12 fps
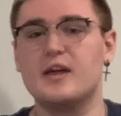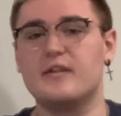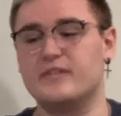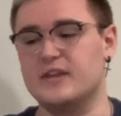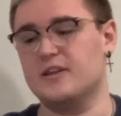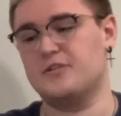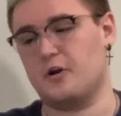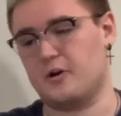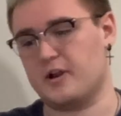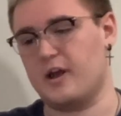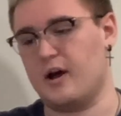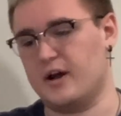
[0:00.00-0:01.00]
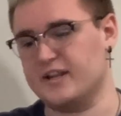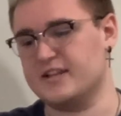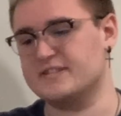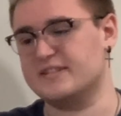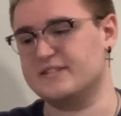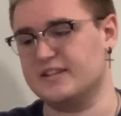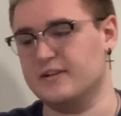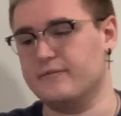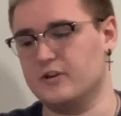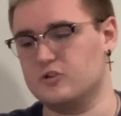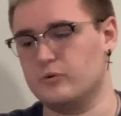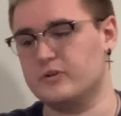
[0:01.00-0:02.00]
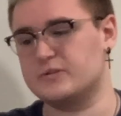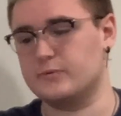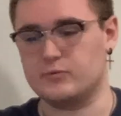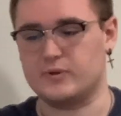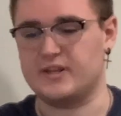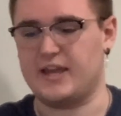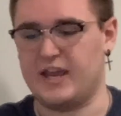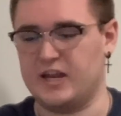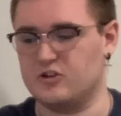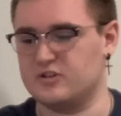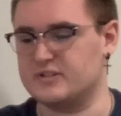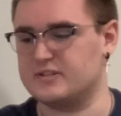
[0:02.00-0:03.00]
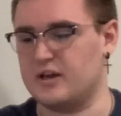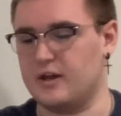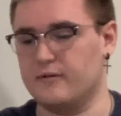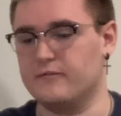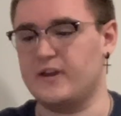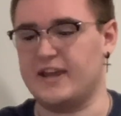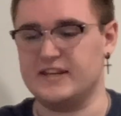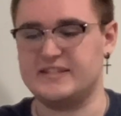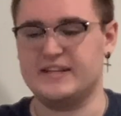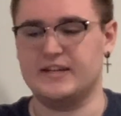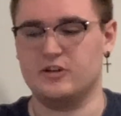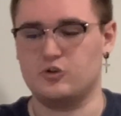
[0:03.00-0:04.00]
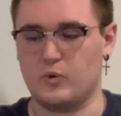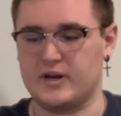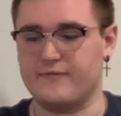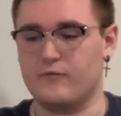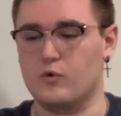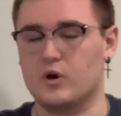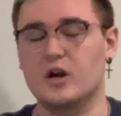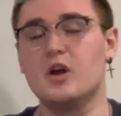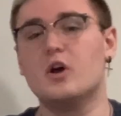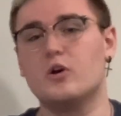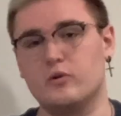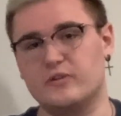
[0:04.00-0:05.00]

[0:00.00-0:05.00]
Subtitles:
the target audience is individuals between the ages of 18 and 24 who